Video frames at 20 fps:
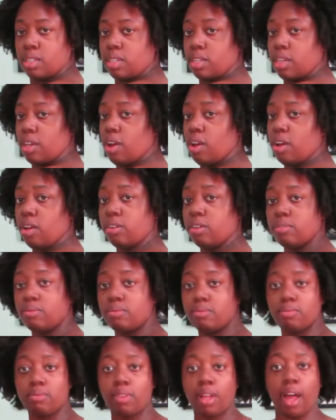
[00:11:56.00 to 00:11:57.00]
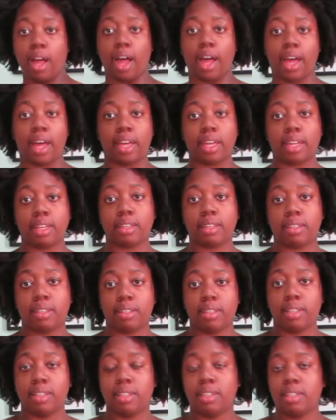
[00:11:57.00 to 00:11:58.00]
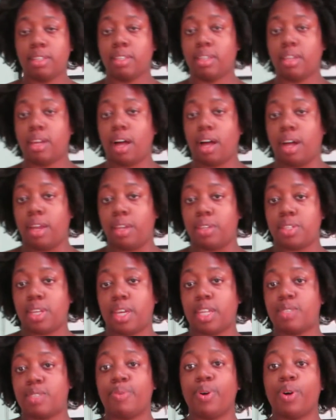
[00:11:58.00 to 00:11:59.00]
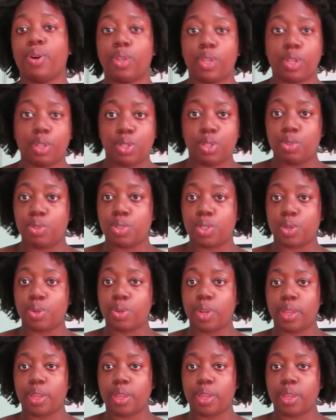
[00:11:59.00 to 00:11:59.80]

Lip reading: Y'all, I'd say I spoke a little too soon.